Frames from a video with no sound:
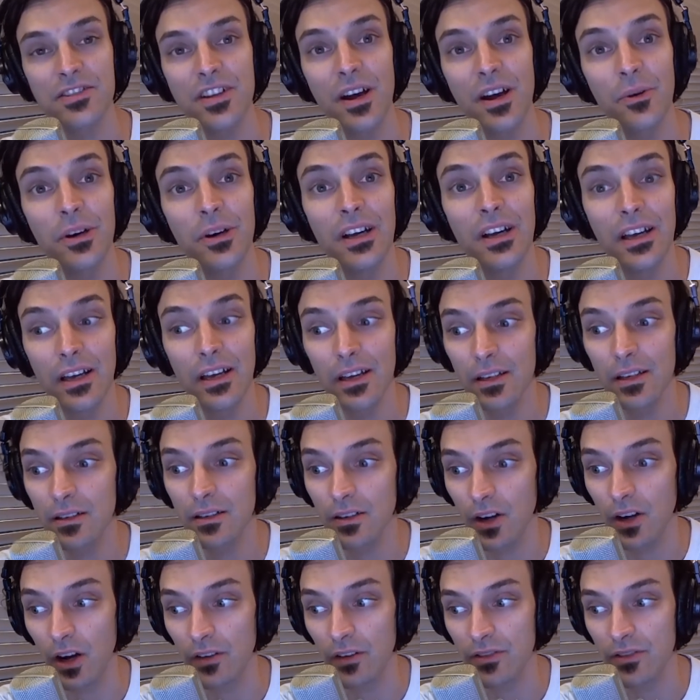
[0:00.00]
So
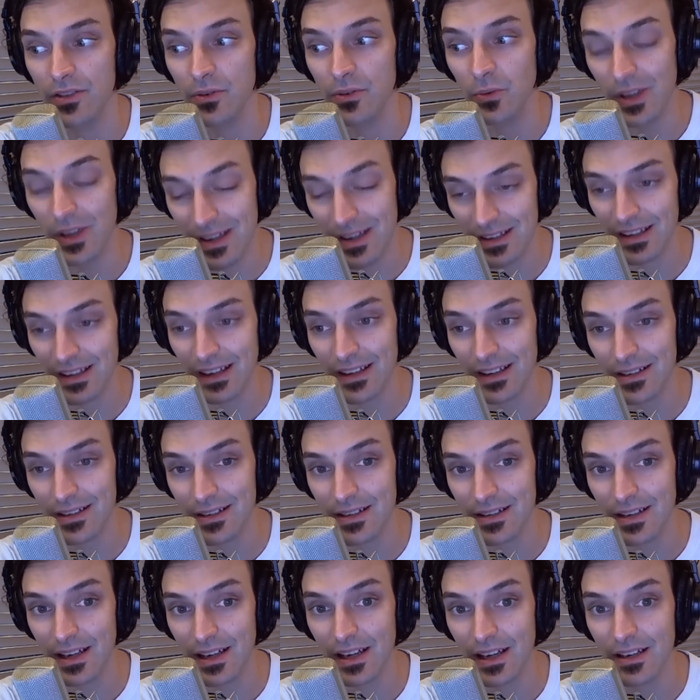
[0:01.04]
over the
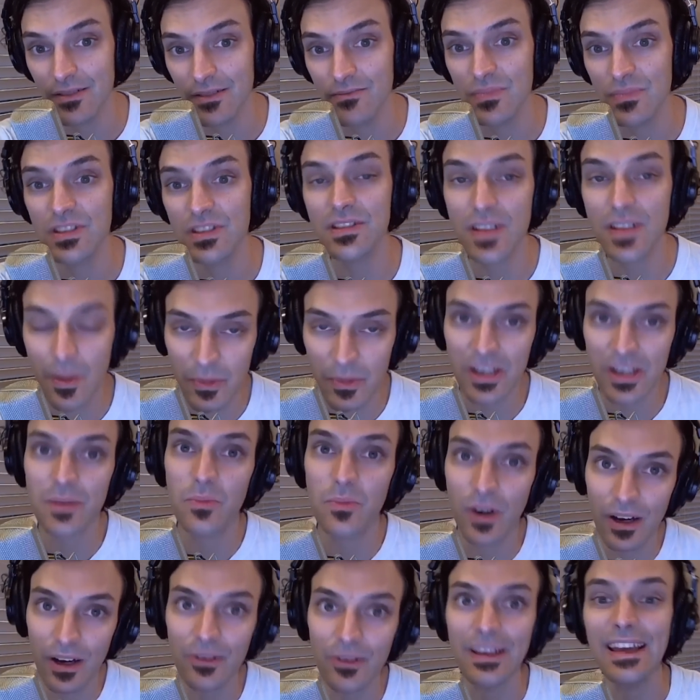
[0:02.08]
weekend,
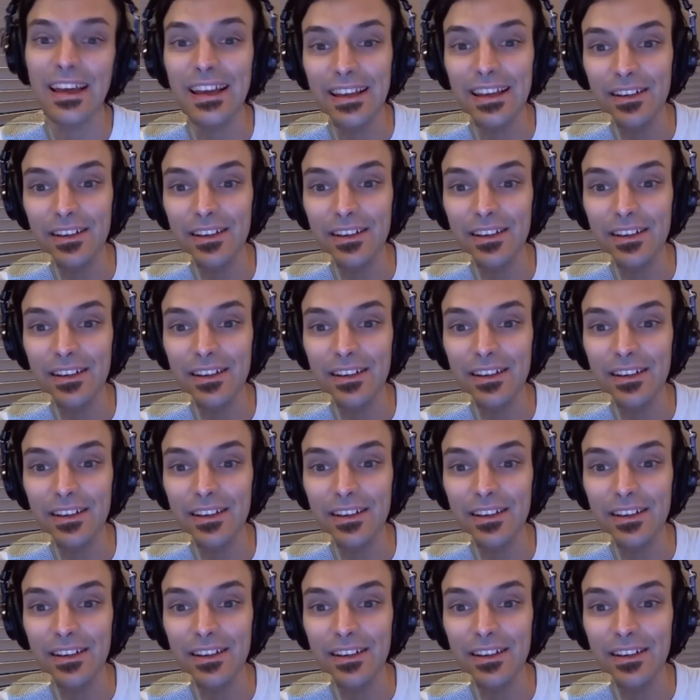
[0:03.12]
somebody broke